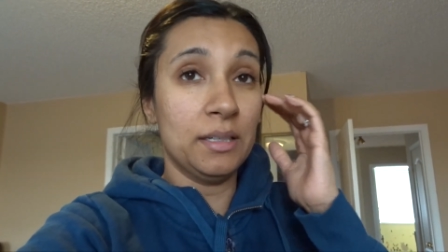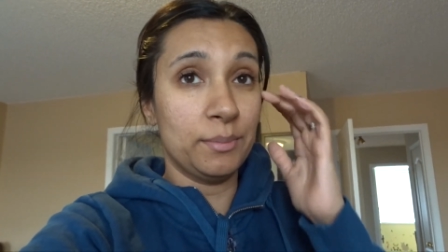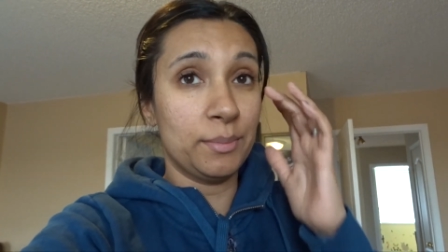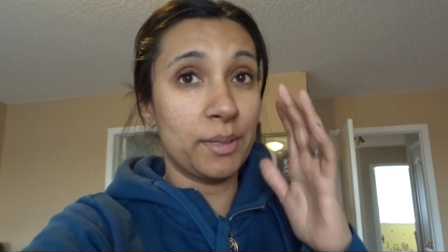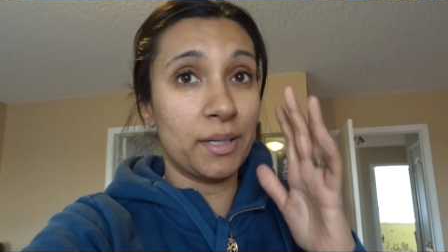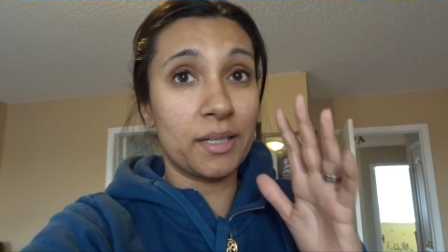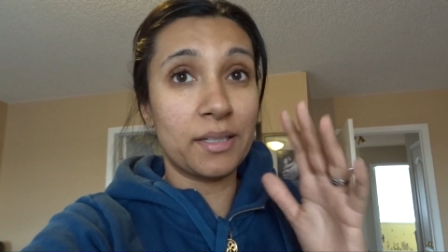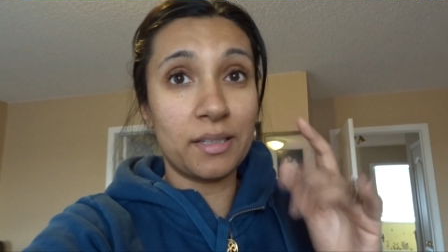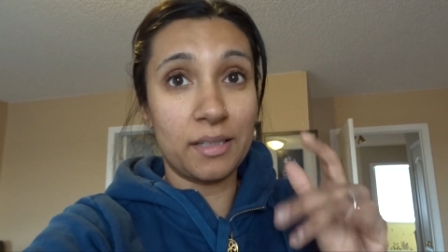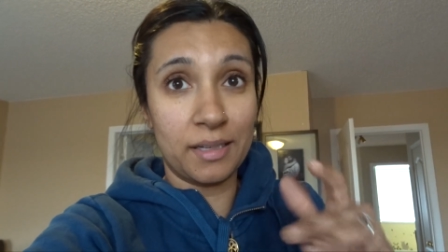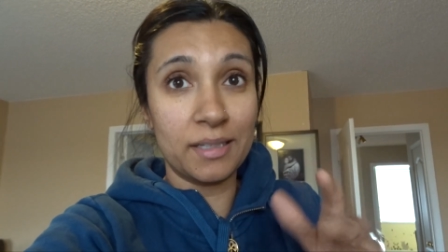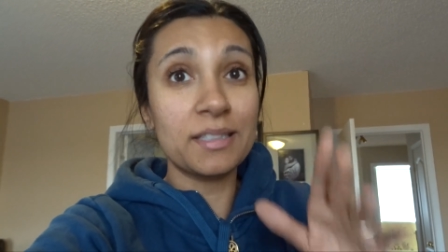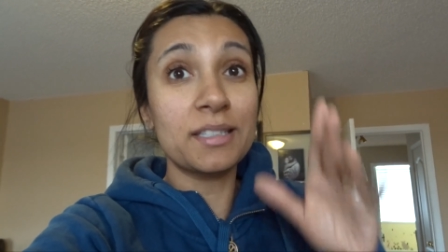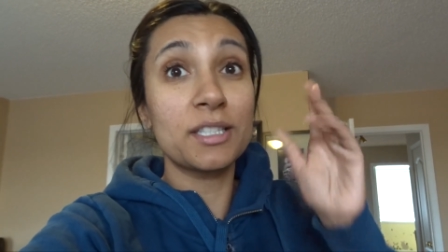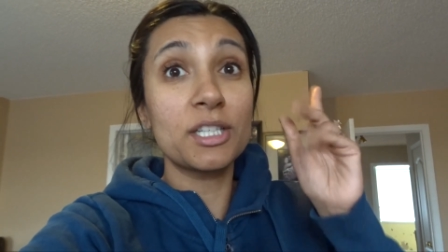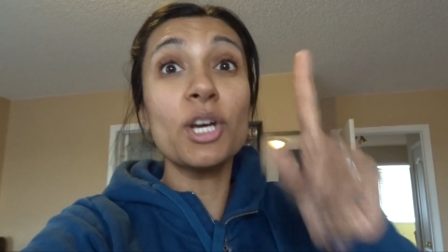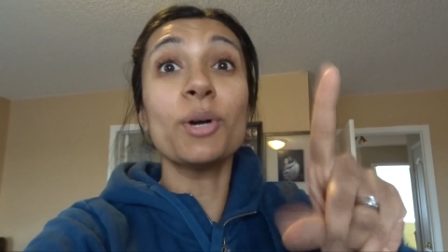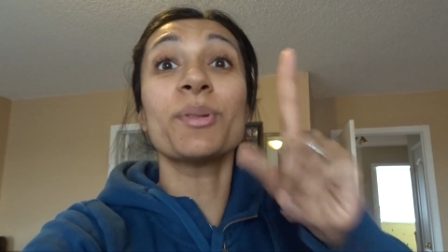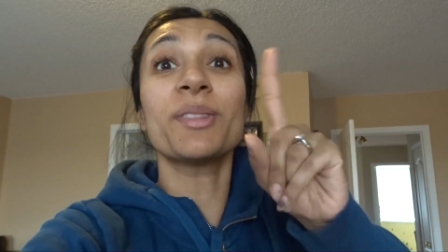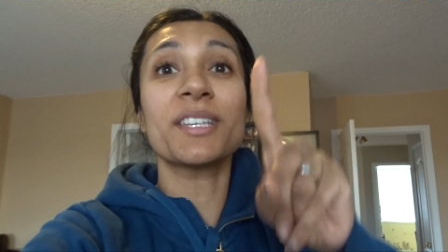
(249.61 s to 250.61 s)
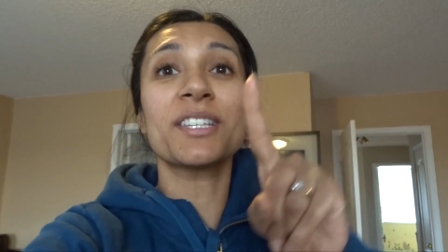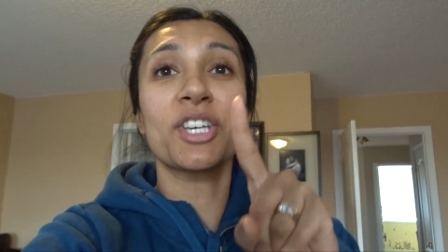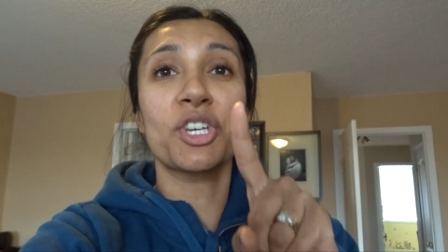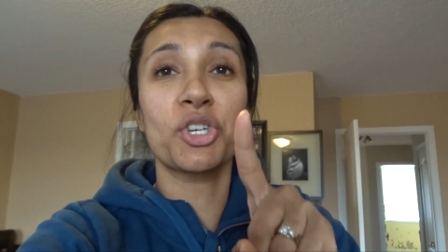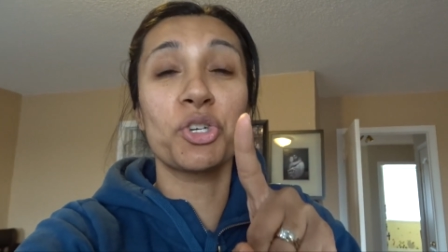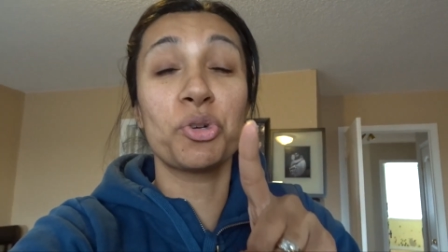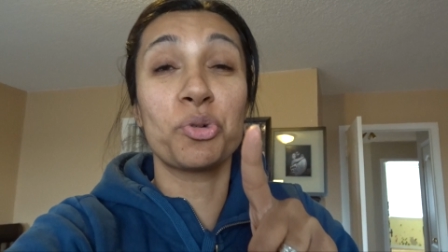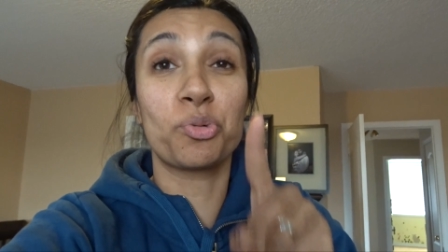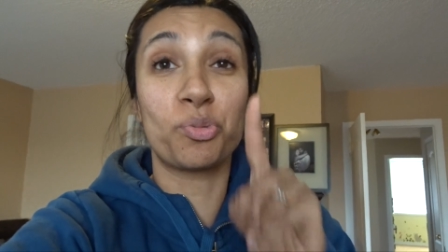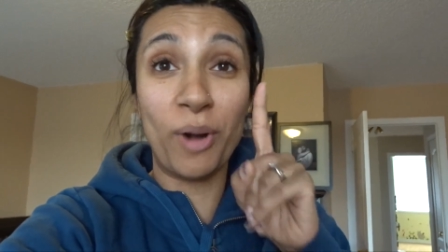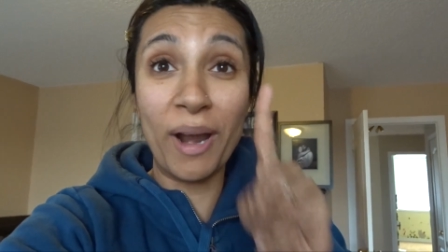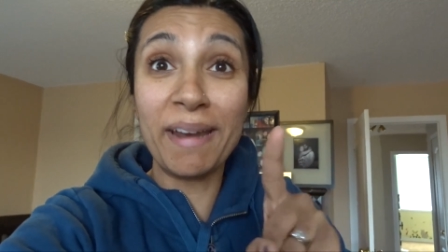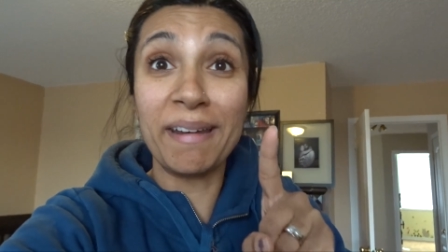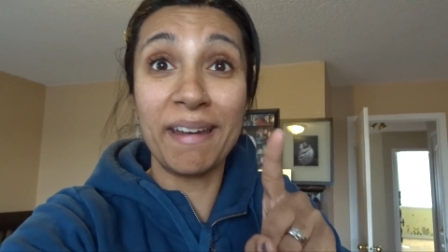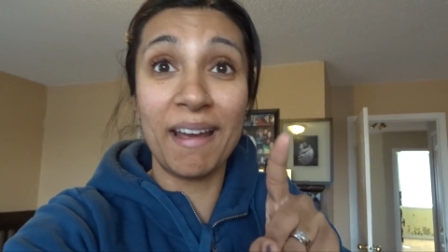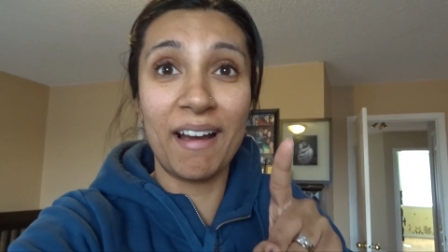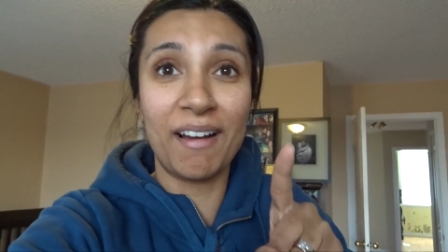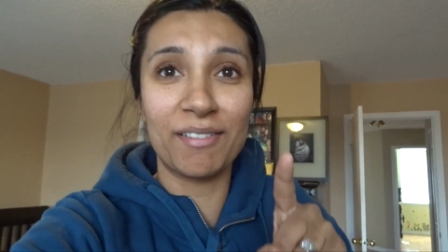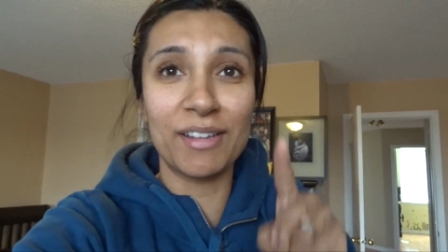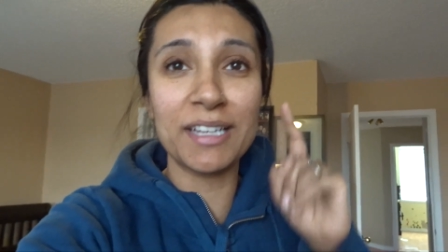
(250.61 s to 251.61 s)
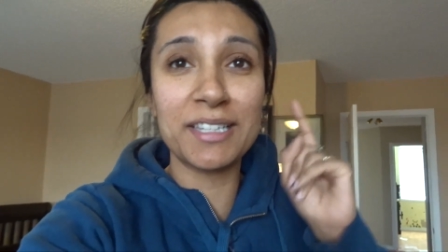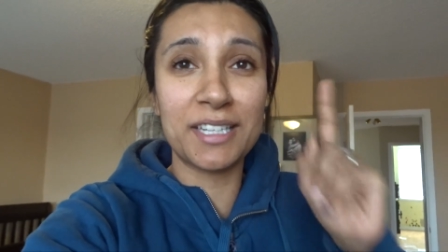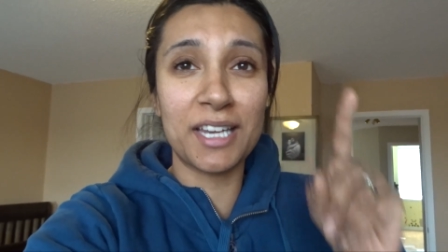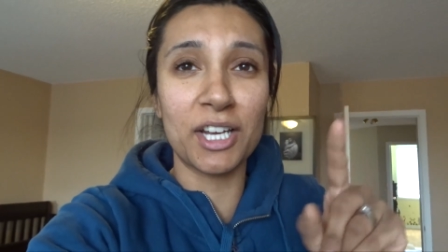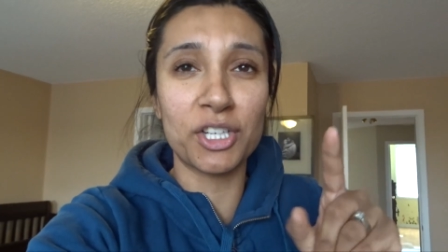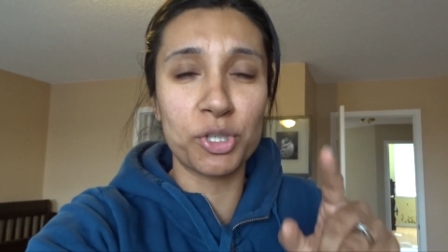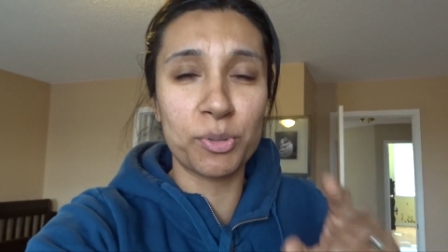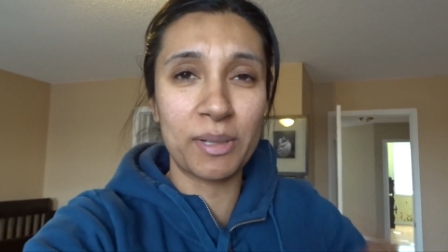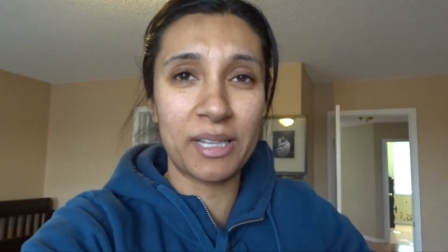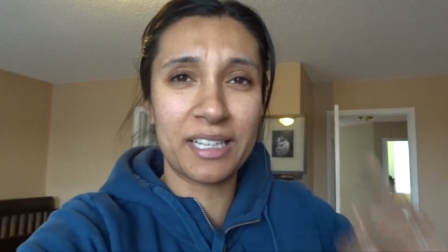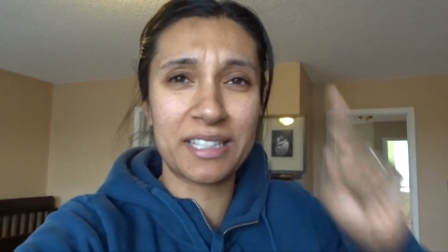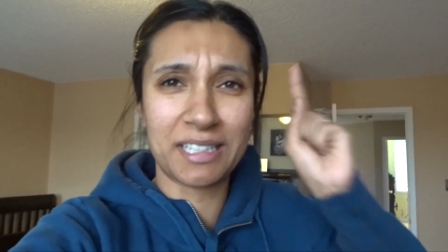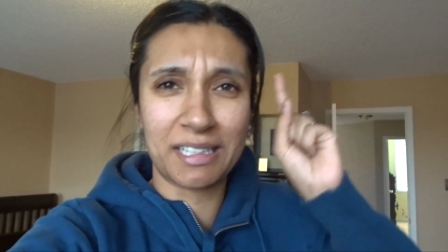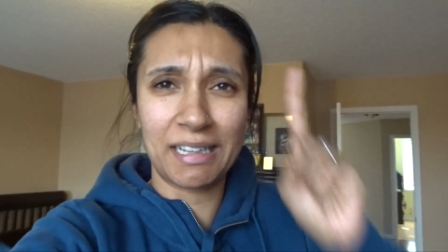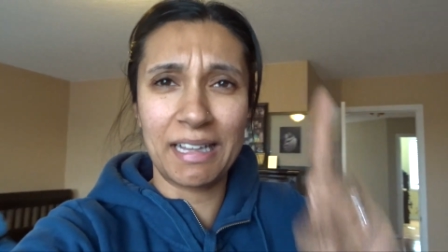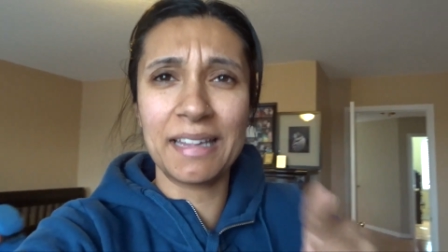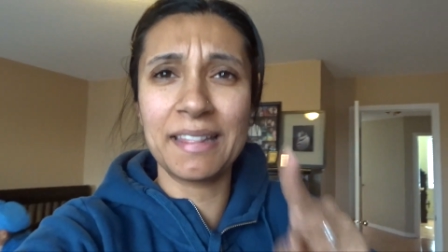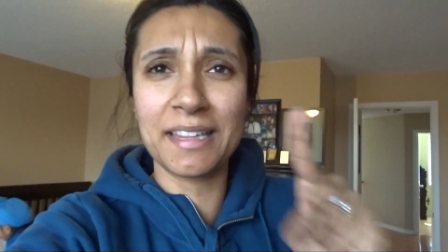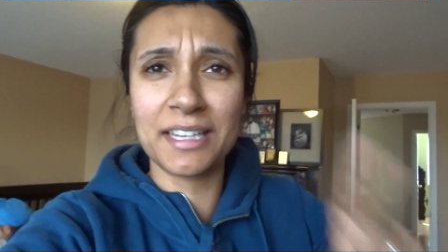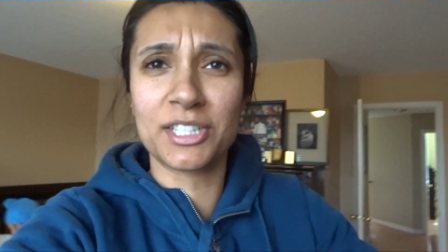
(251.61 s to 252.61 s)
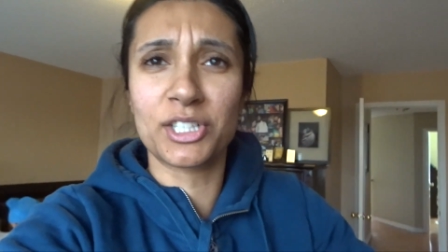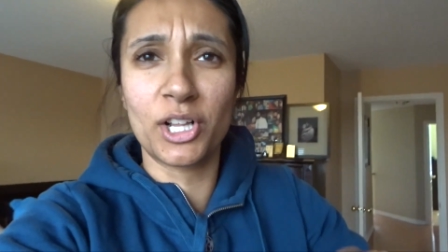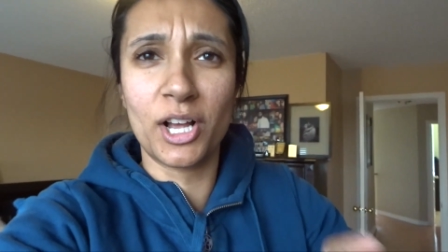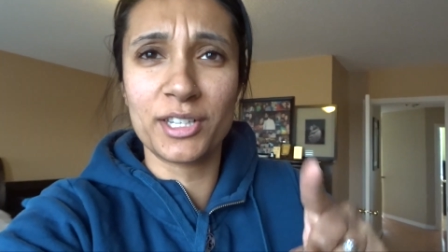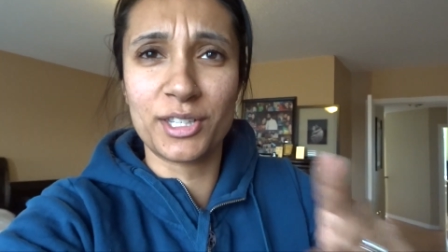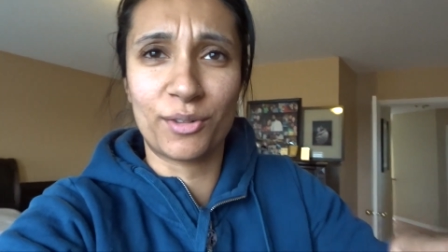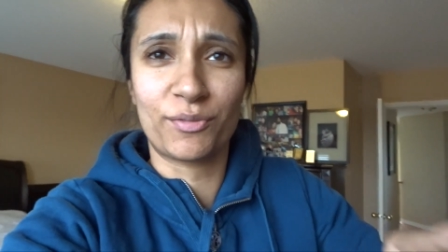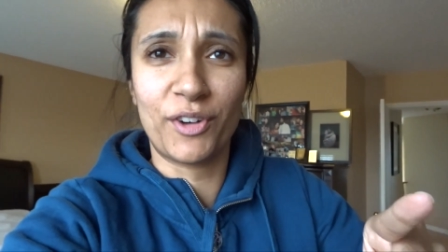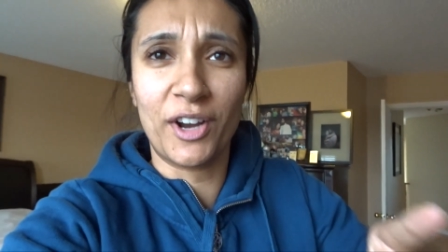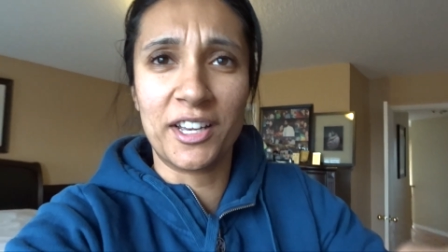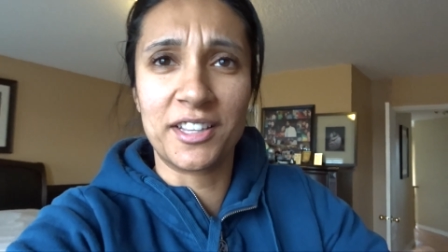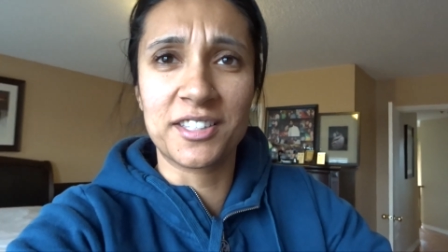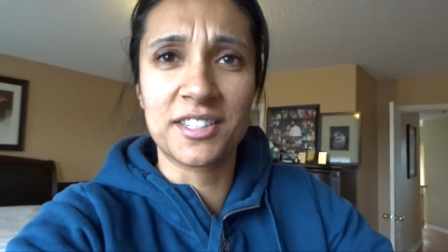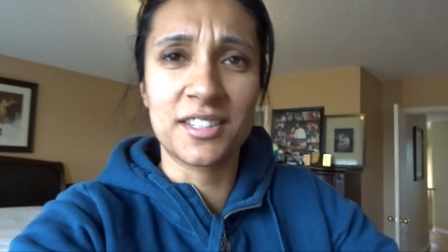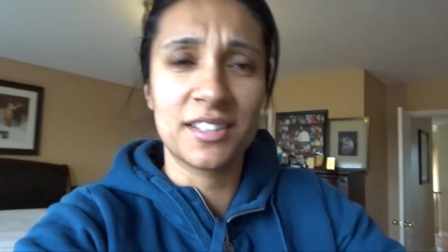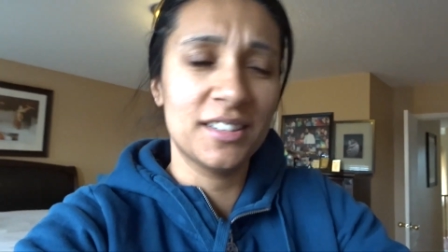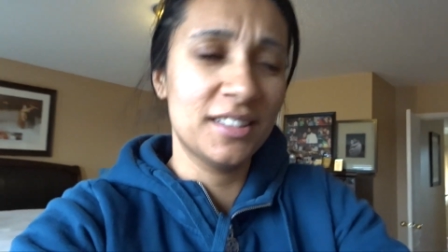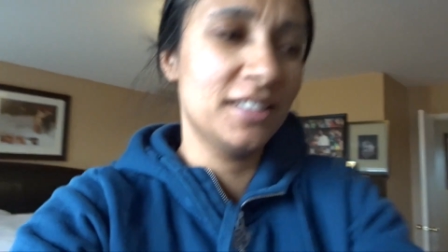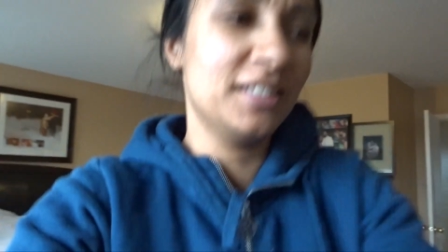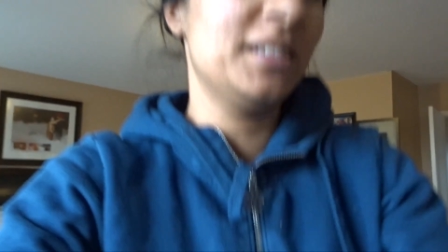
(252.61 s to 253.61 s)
But let's deal with this issue right now. Let's get to it. Let's clean this closet, friends.